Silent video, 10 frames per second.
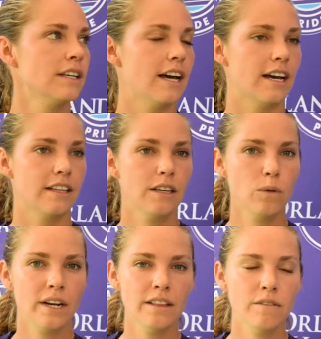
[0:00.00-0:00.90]
Yeah, I think
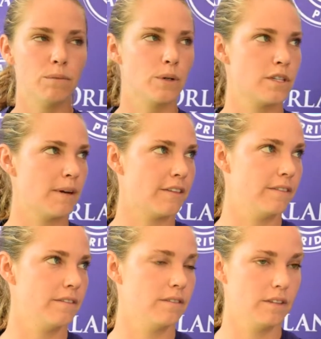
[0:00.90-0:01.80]
what I love most about
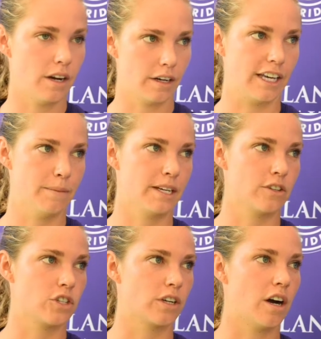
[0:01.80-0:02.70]
our game
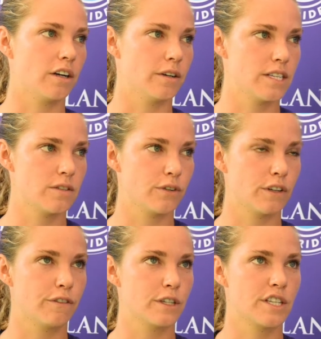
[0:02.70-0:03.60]
against Chicago is for
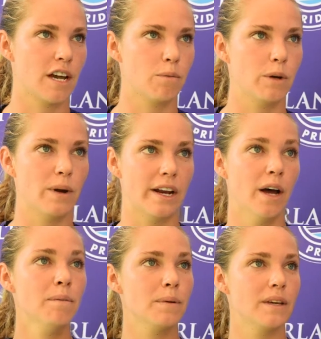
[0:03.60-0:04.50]
the first time we went
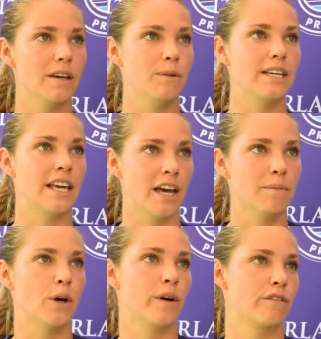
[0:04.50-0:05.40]
up and we
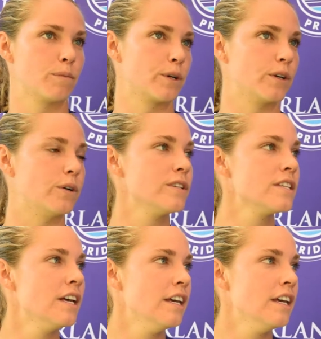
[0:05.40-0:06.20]
kept going for more goals.